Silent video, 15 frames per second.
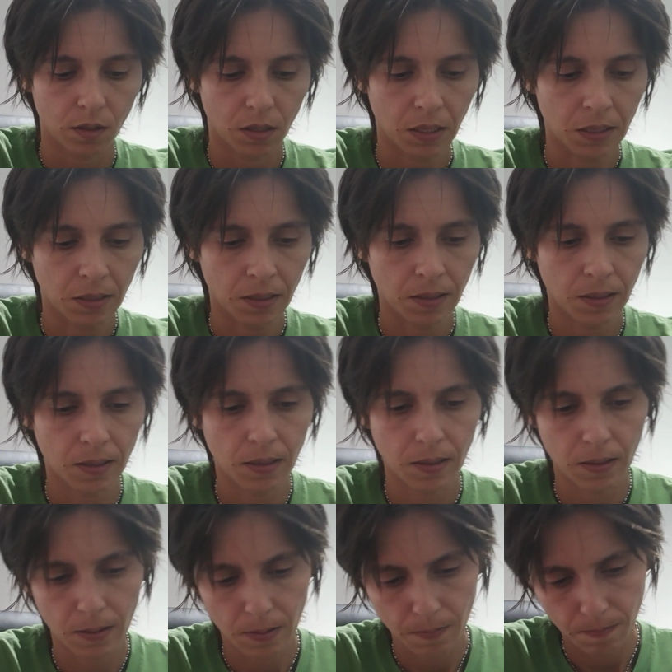
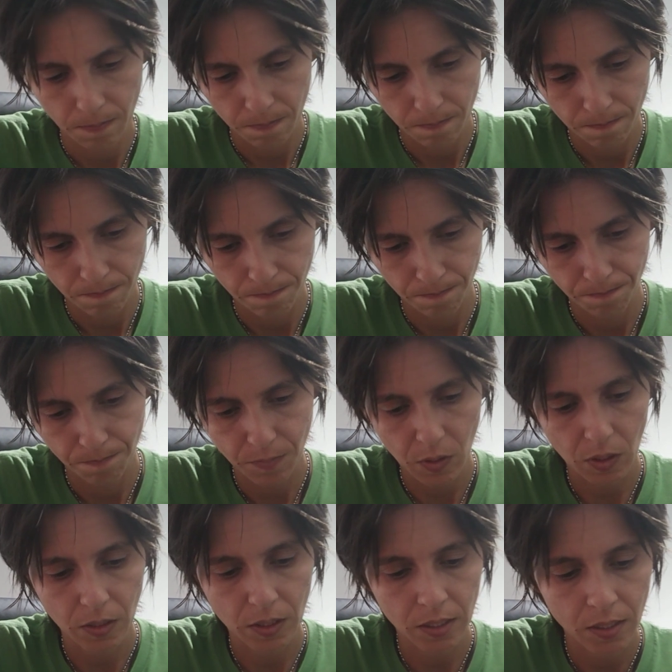Um,
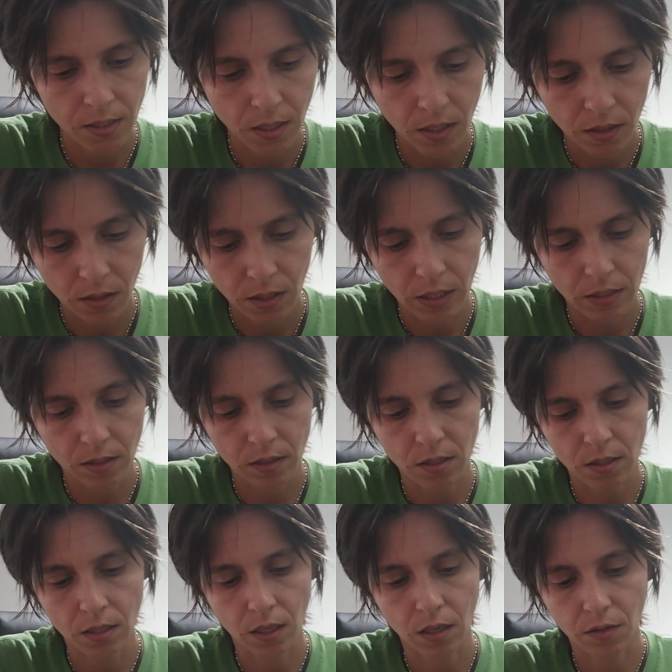let's take a look at this
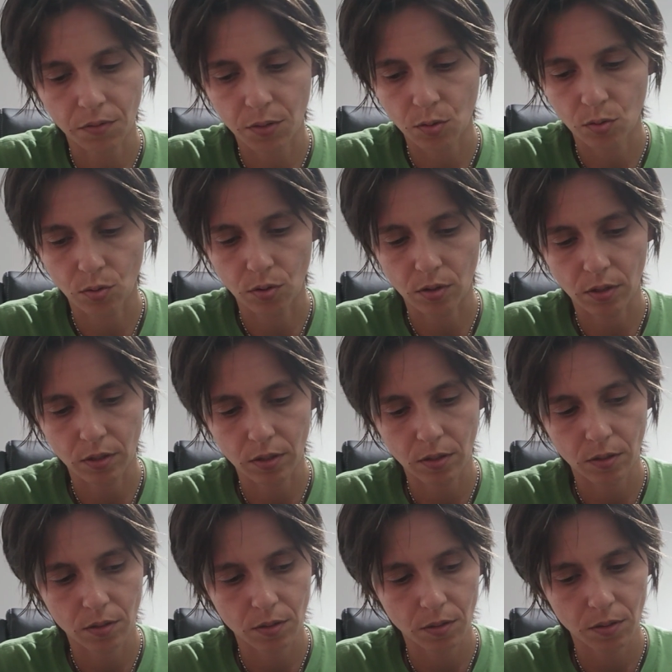Ten of
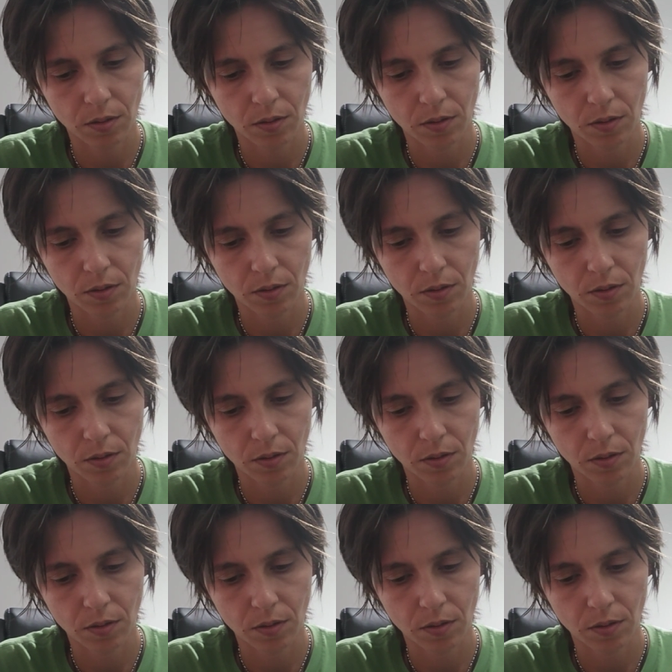Swords.